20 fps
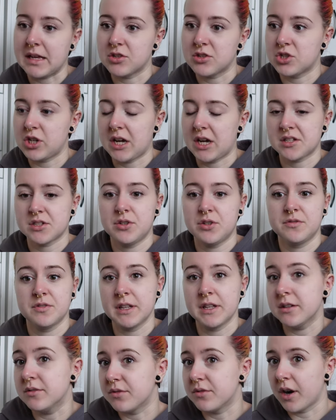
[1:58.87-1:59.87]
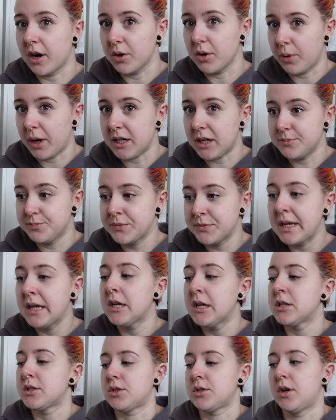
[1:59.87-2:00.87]
because Jack's not feeling very well.
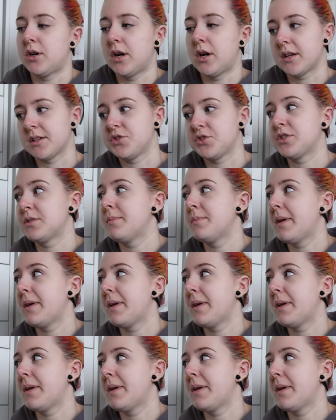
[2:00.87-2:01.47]
So he's just